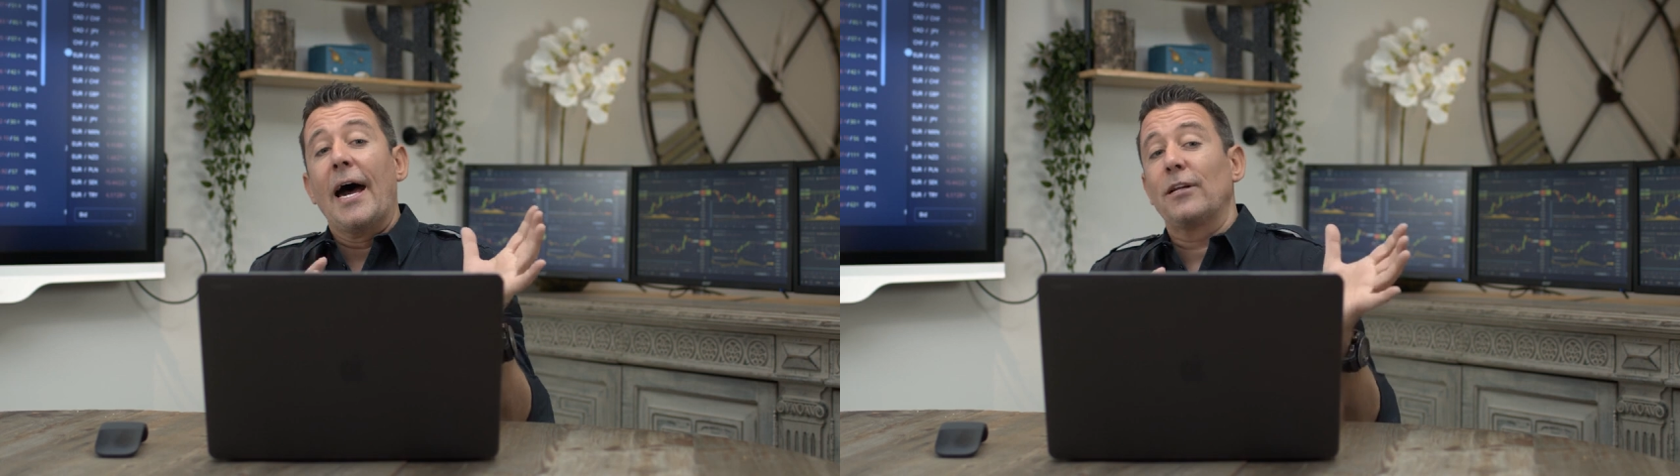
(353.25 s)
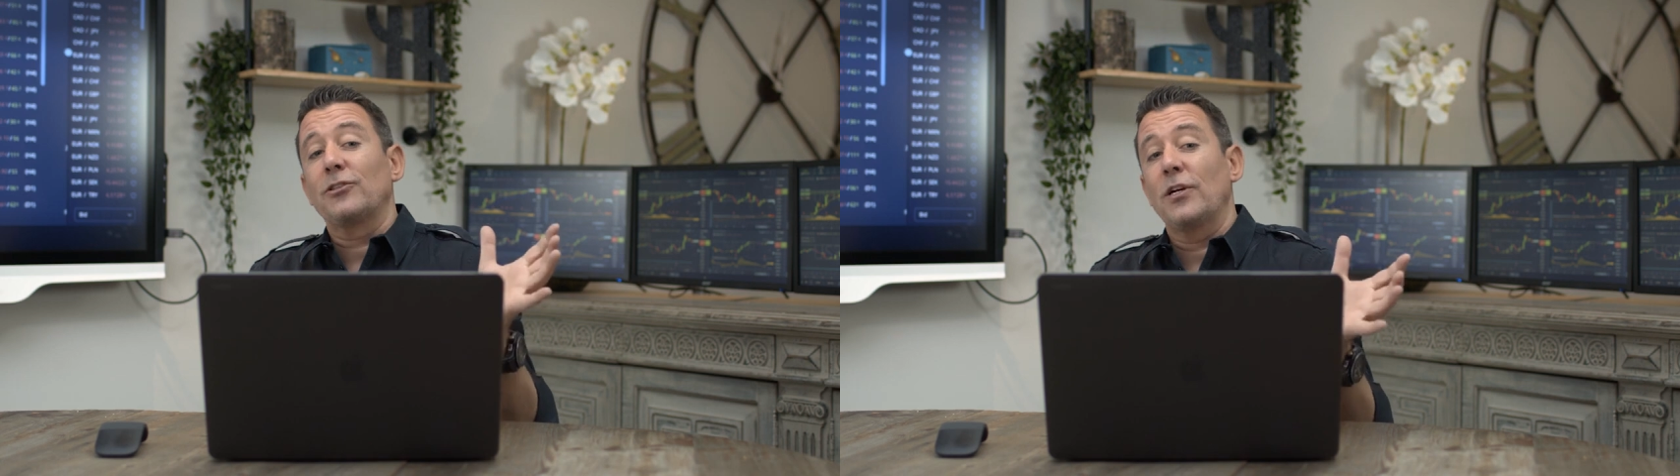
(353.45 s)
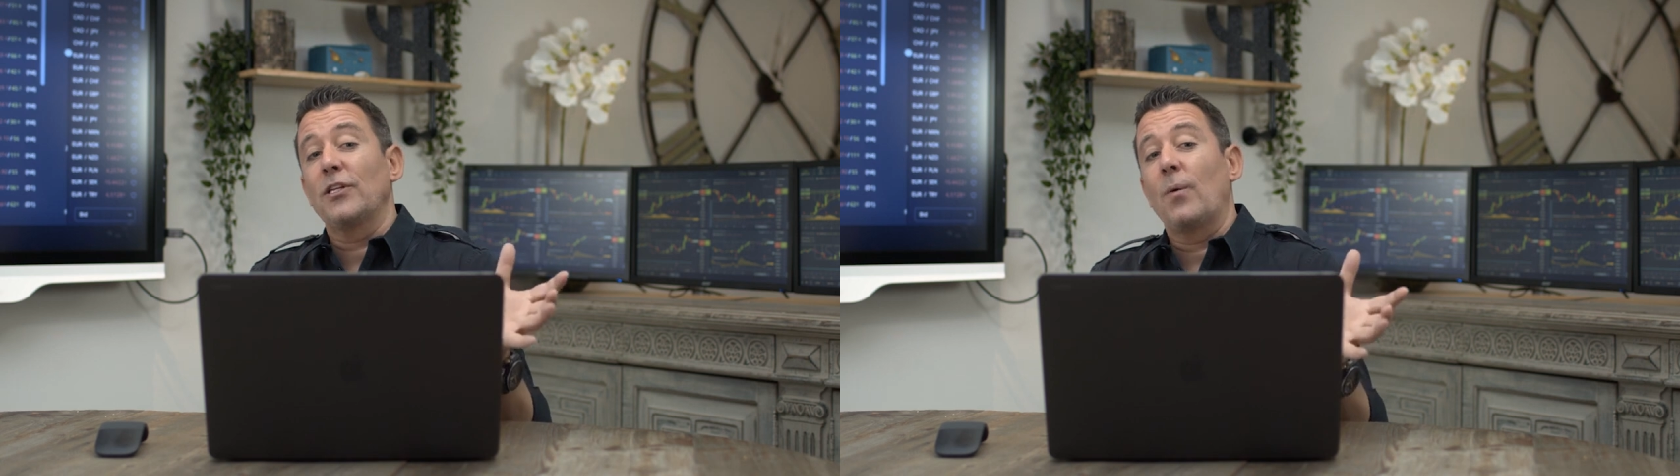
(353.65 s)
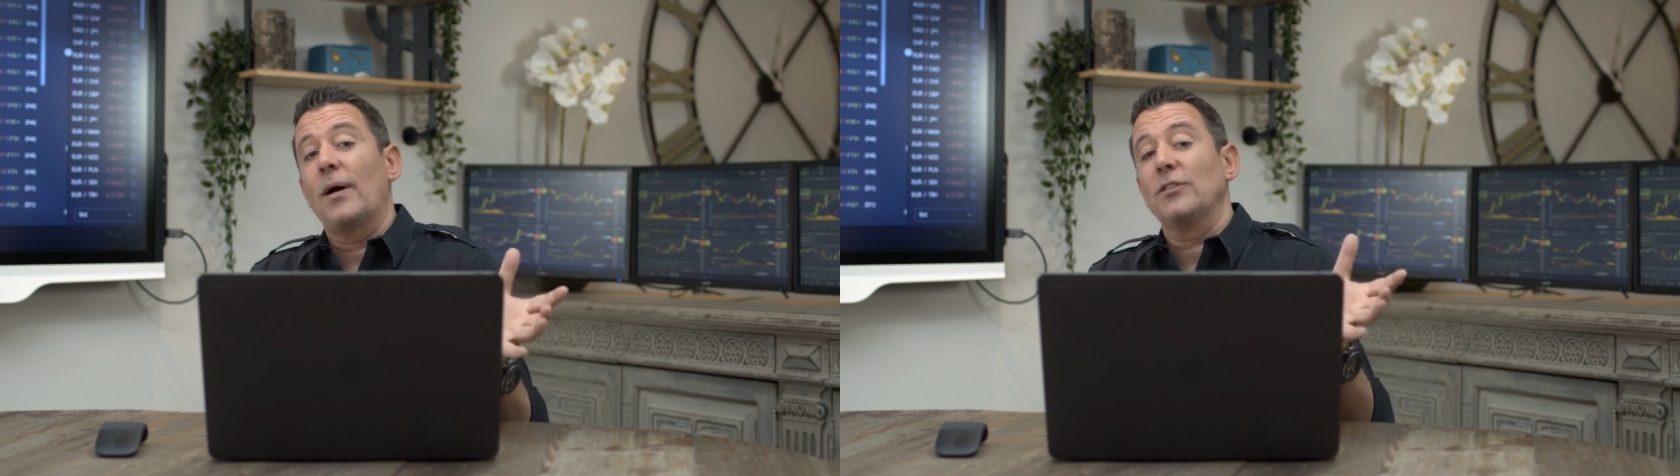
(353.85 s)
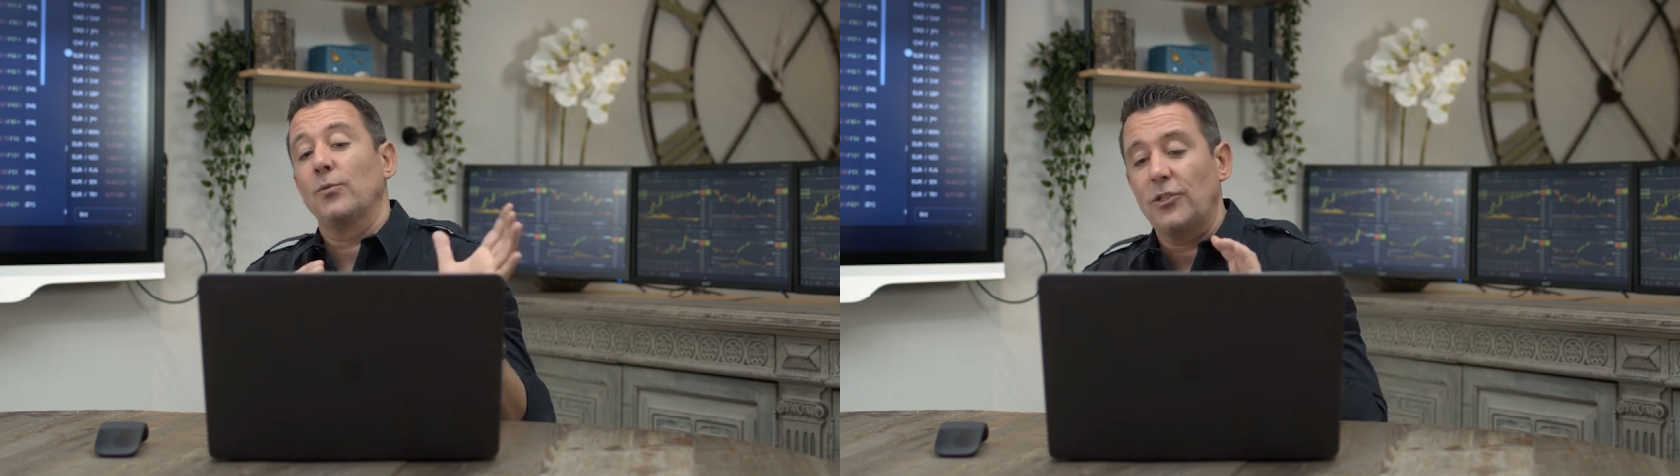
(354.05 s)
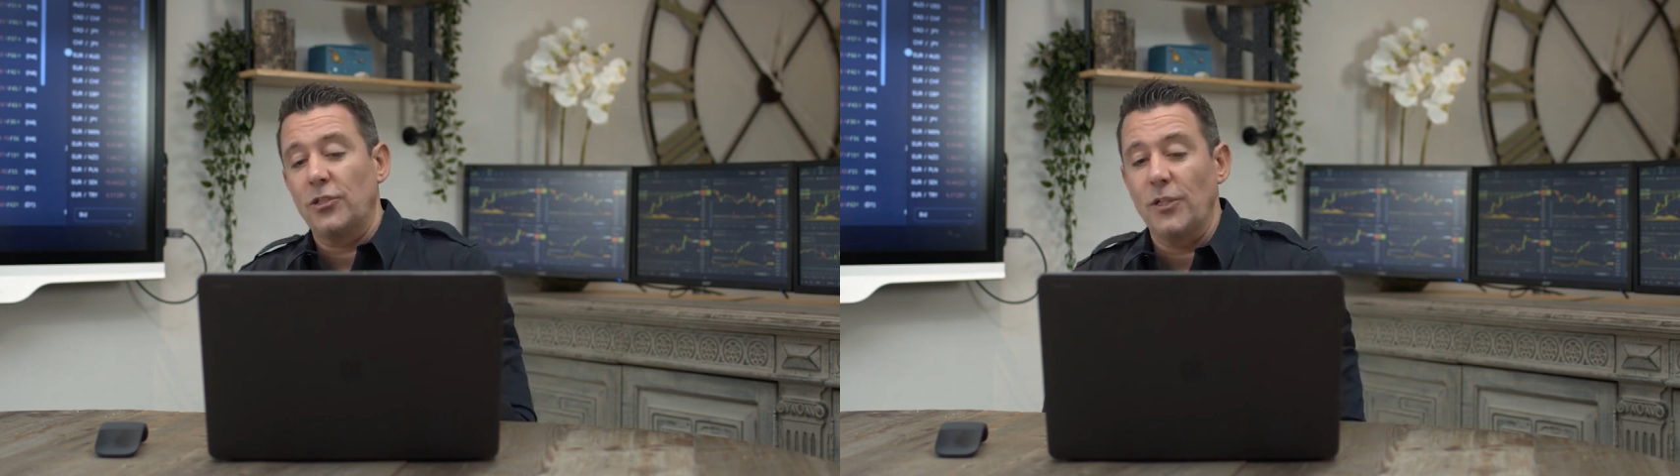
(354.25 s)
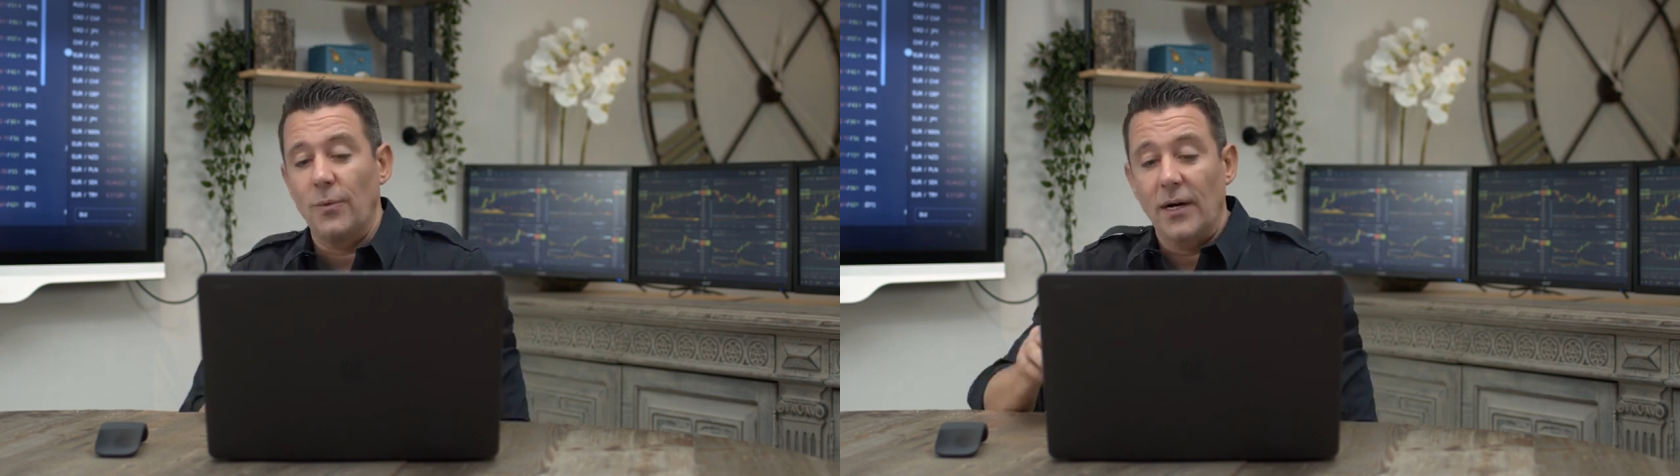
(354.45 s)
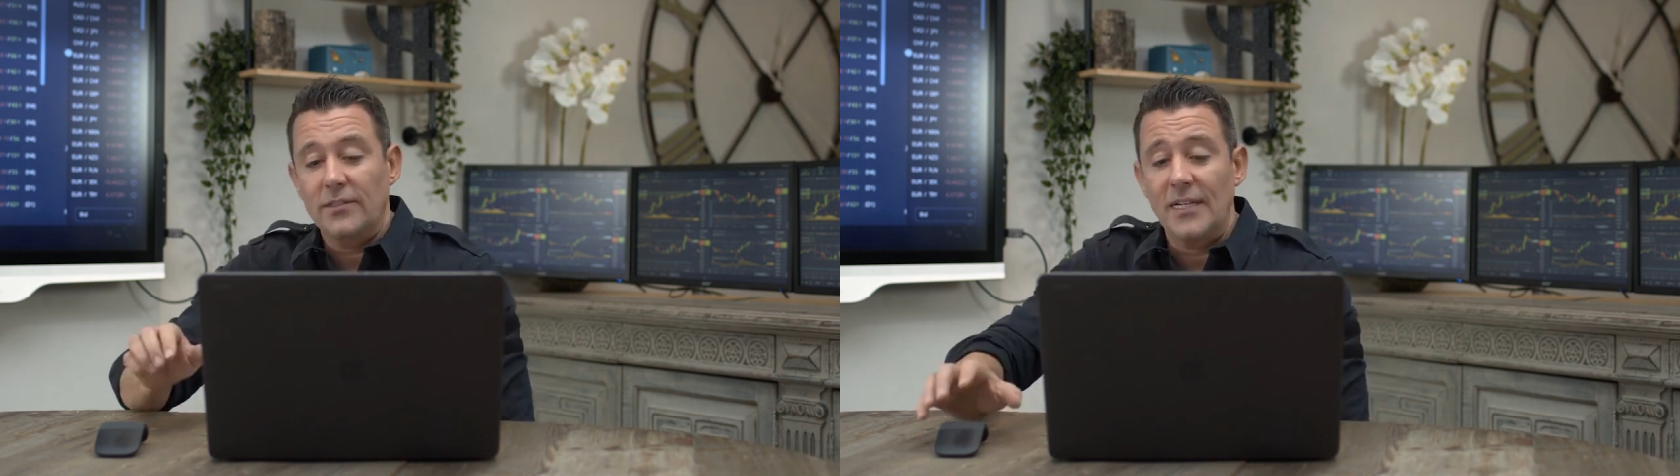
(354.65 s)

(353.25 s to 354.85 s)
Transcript: and I'll show you the ones which do work.